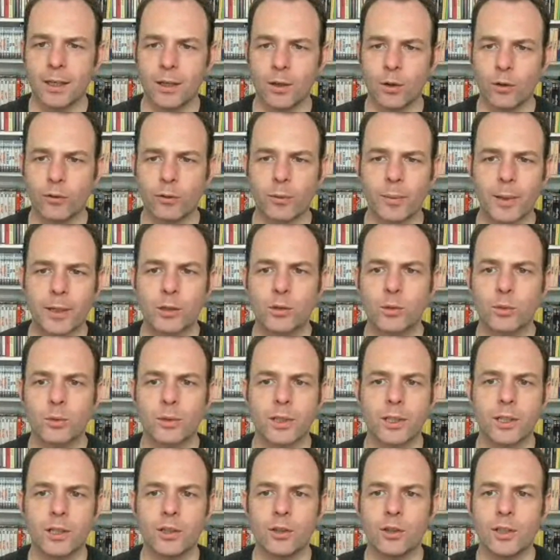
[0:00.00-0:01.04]
over my
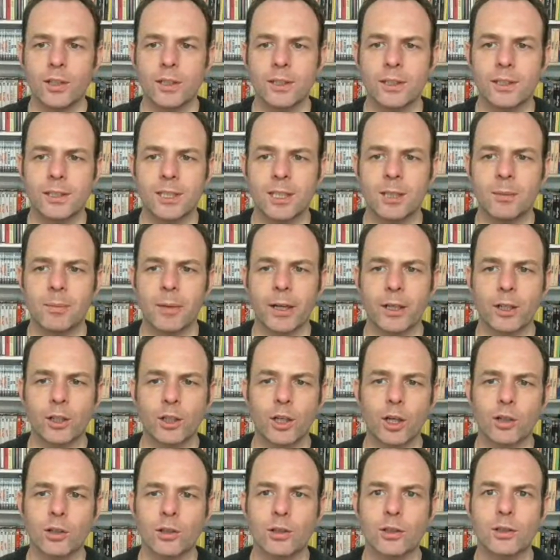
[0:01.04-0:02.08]
shoulder here you can see my
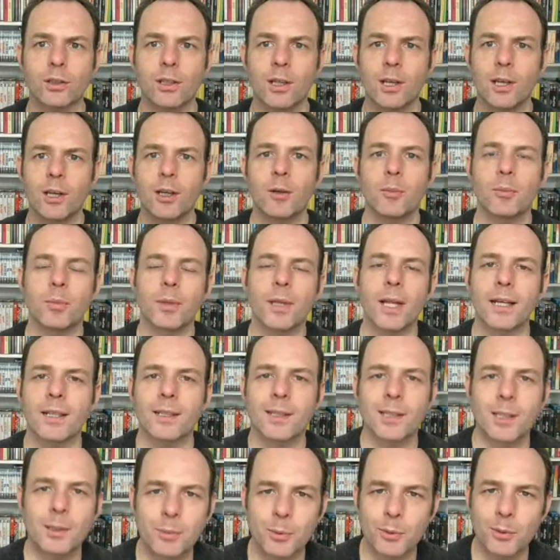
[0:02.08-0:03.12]
current
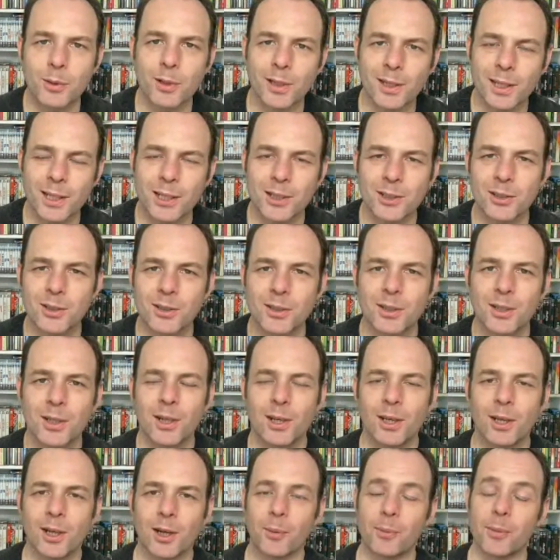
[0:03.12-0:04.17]
Black Label collection,
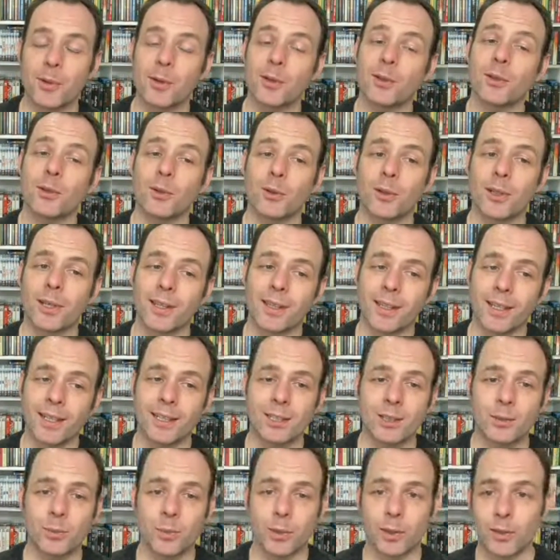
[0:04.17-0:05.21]
and we're going to look at
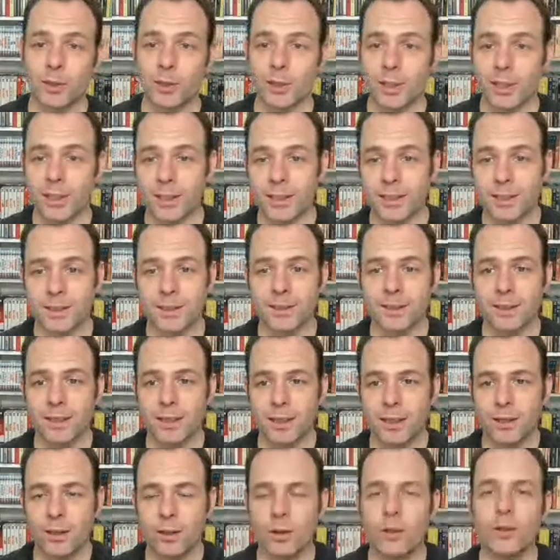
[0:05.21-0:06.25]
this, which is
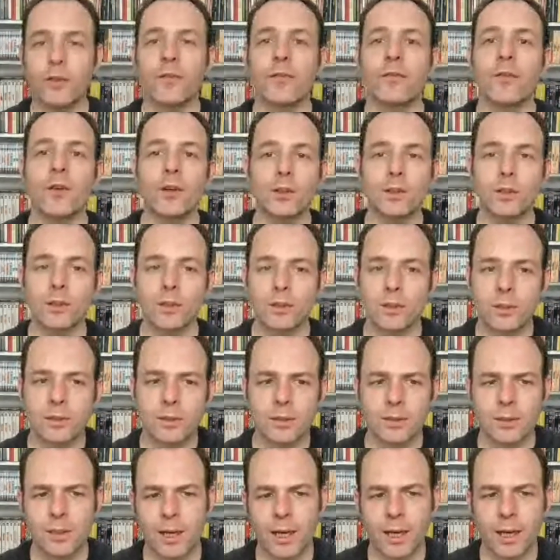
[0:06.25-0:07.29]
the first,
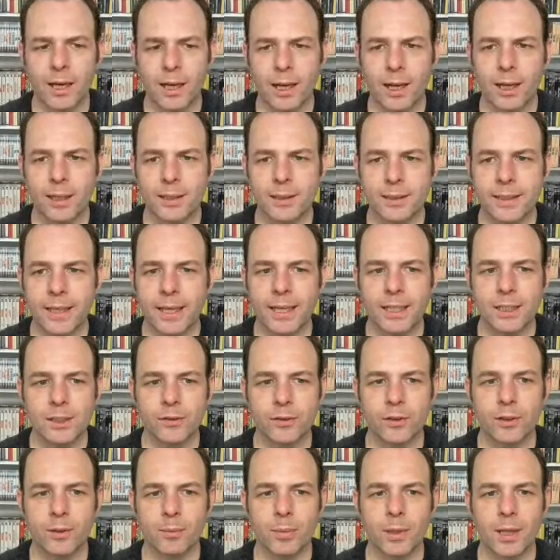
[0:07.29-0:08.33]
I guess,
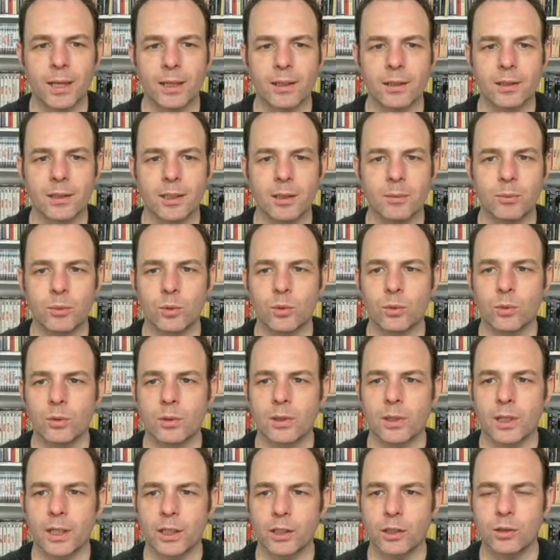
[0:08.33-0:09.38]
for the Black Label
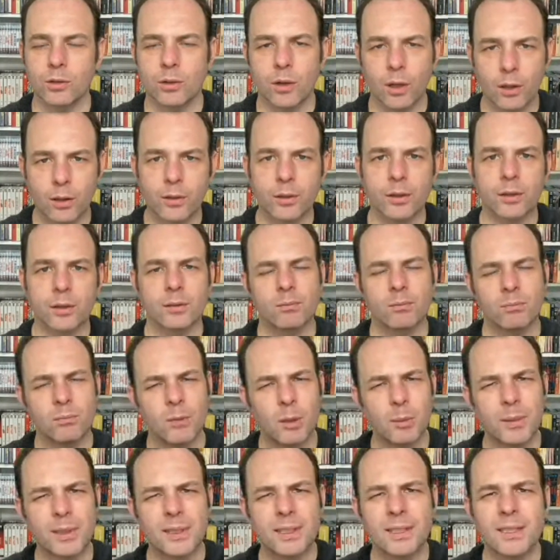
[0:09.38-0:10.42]
collection, other than
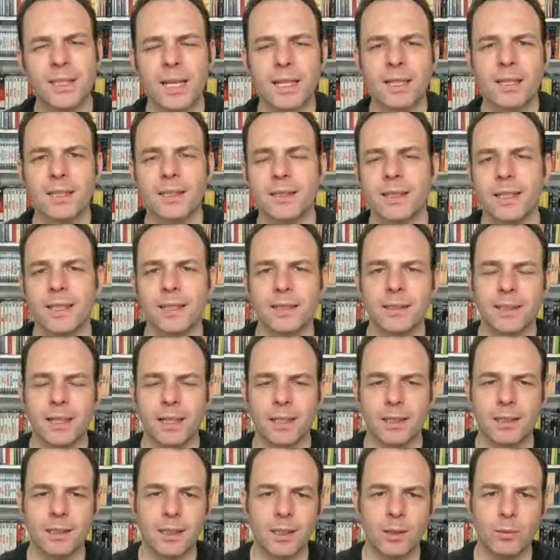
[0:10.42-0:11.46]
maybe Silent Night,
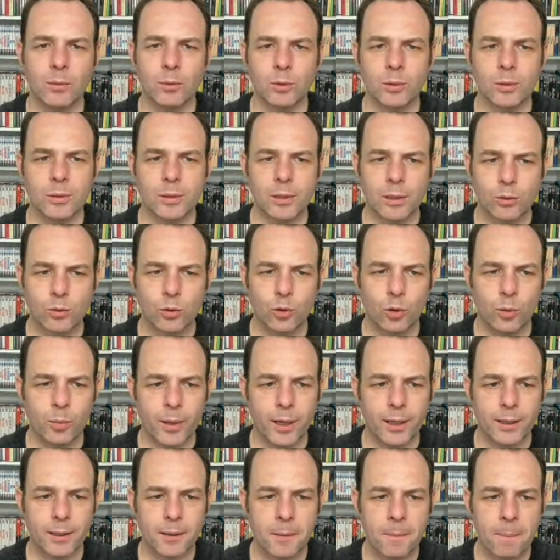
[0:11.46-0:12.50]
Deadly Night, which was a
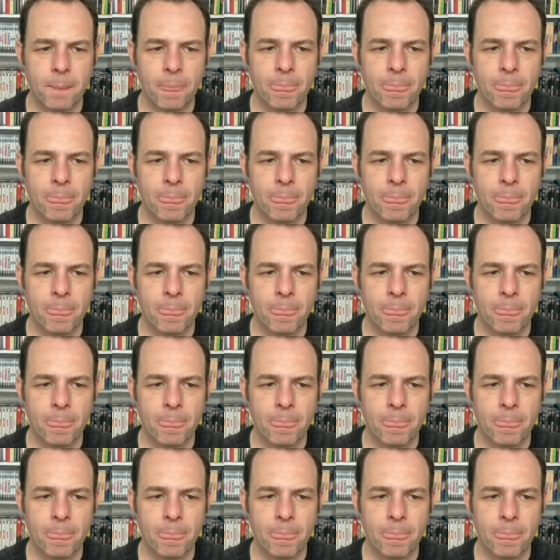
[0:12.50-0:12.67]
two-pack.